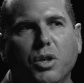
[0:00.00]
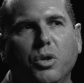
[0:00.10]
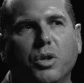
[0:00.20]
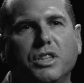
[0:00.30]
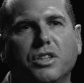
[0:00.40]

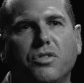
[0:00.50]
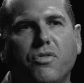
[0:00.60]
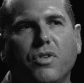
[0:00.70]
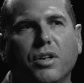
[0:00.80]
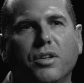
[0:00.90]
you could just
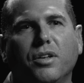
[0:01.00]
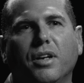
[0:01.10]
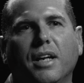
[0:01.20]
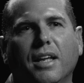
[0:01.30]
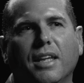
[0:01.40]
feel
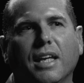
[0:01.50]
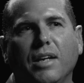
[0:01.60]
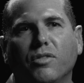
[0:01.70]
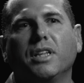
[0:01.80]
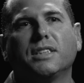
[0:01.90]
the
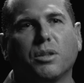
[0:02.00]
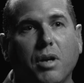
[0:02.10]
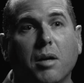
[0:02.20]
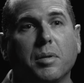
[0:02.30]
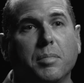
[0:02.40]
evilness
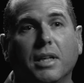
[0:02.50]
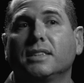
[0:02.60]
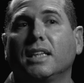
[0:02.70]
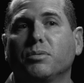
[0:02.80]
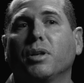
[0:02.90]
around me
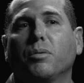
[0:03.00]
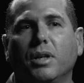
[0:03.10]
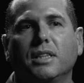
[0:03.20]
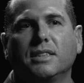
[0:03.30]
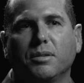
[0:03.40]
because that's what it
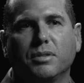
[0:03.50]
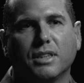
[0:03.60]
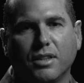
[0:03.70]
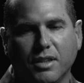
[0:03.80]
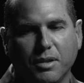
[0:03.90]
was. It
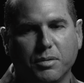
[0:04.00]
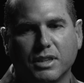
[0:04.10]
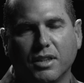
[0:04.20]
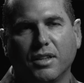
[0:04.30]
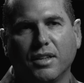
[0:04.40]
was a it
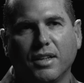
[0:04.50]
was a